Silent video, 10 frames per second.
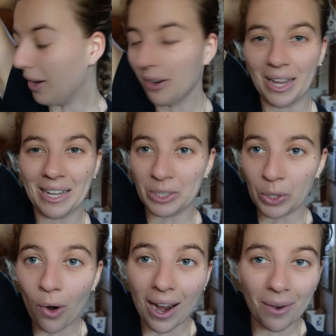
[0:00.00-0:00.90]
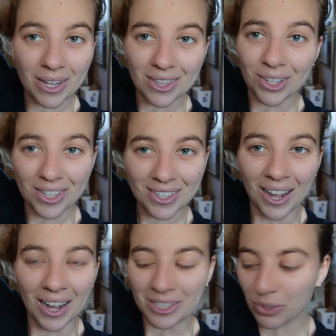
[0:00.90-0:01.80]
Okay, ignore how I look.
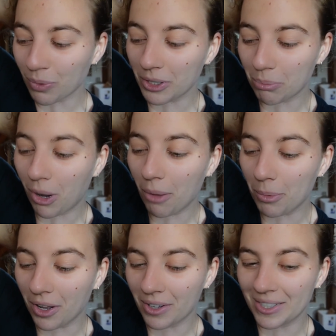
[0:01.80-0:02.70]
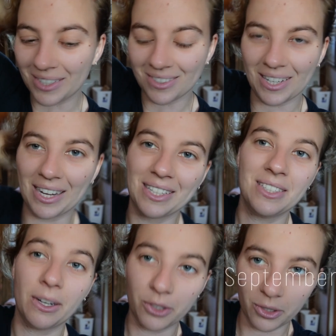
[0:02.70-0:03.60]
I just wanted to pop on and say it's
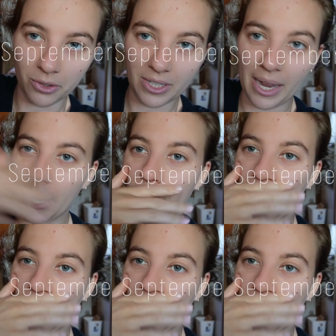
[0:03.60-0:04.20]
now Tuesday.